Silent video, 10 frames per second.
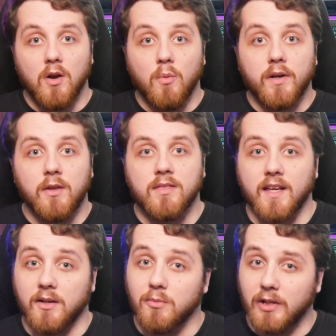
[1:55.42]
What do you
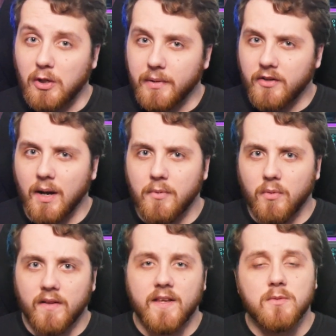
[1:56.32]
think? Will you be grabbing
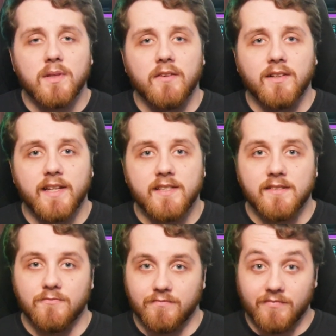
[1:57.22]
one of these when they release?
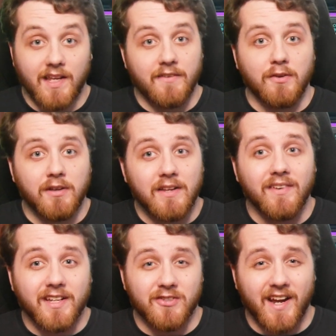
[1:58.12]
If you can even
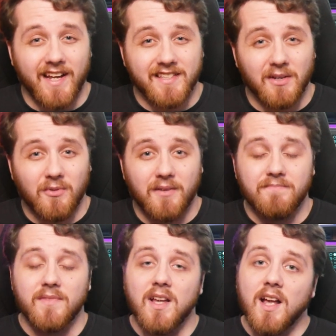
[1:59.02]
get your hands on
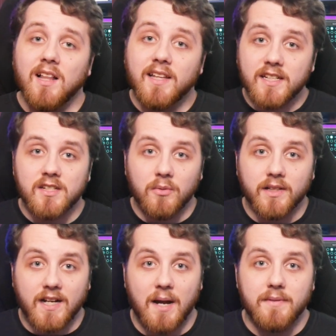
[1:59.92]
one? Let us know in the
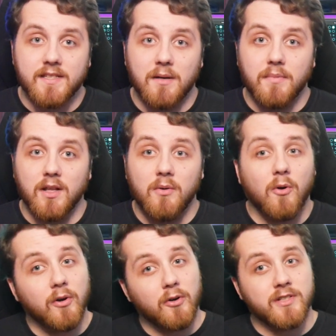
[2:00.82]
comments down below
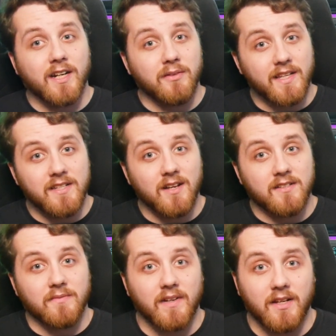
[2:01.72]
or go check out these
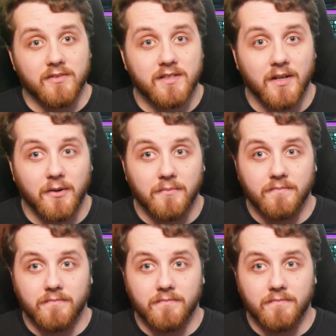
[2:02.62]
awesome videos too.